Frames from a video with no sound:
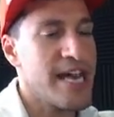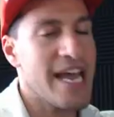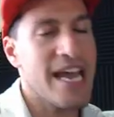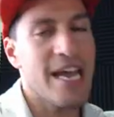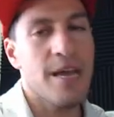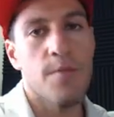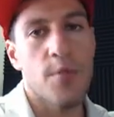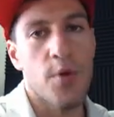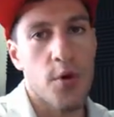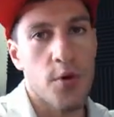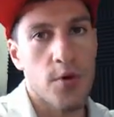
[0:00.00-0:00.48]

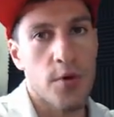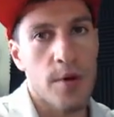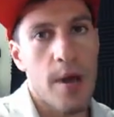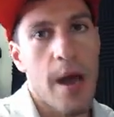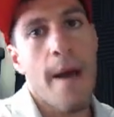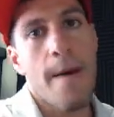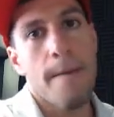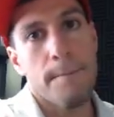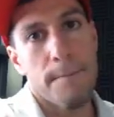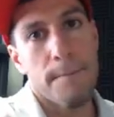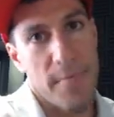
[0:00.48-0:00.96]
and Moon
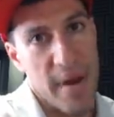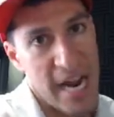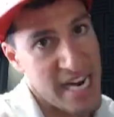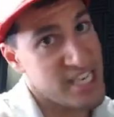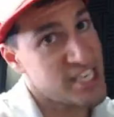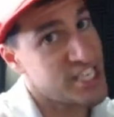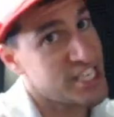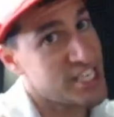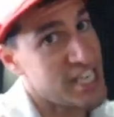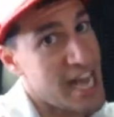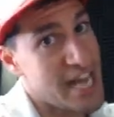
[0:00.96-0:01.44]

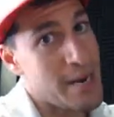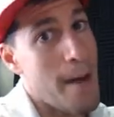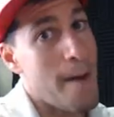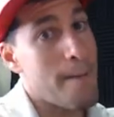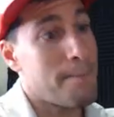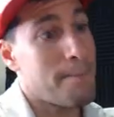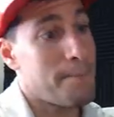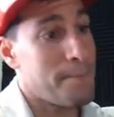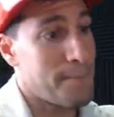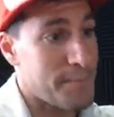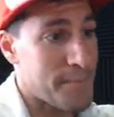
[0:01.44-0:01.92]
base set
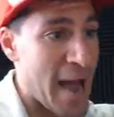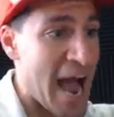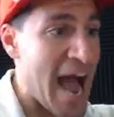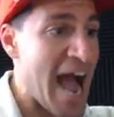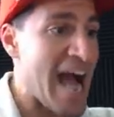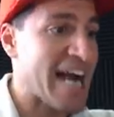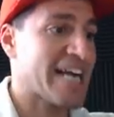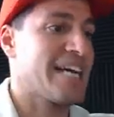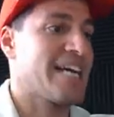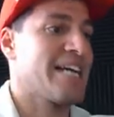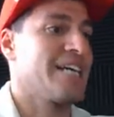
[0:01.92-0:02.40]
pack.